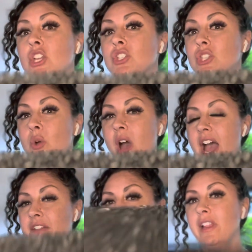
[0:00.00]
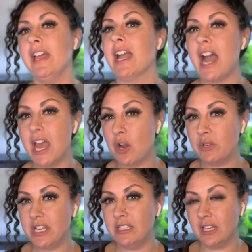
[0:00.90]
so I feel like I don't
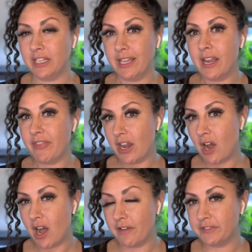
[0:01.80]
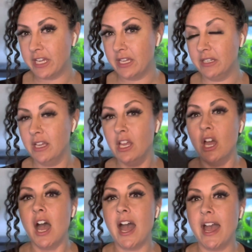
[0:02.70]
need to clean it that often.
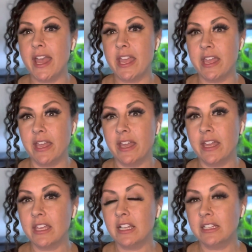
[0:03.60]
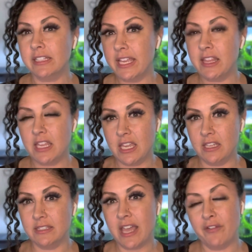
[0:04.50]
I clean
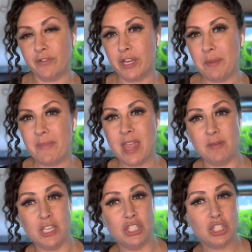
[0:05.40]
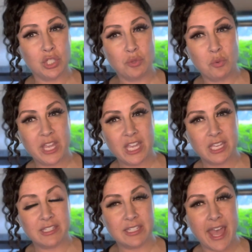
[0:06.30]
these every maybe 2
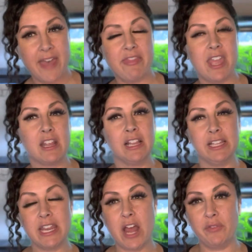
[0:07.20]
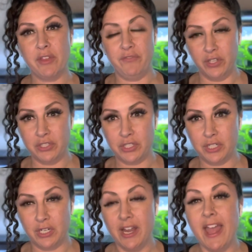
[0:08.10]
weeks and then clean out the
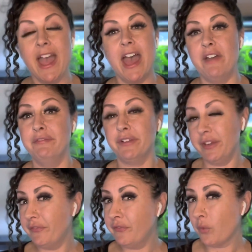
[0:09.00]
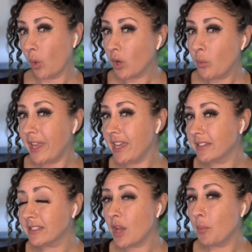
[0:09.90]
filter every 4 weeks
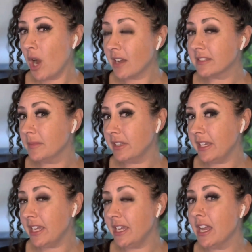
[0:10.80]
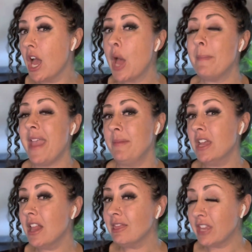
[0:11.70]
approximately, maybe
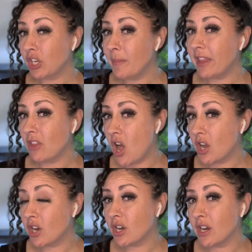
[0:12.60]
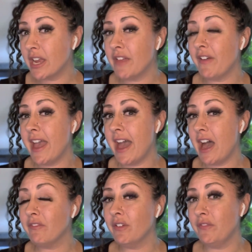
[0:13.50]
a little bit longer if I
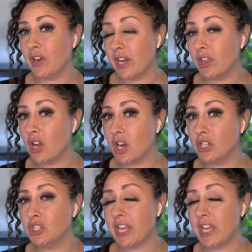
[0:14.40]
have a very large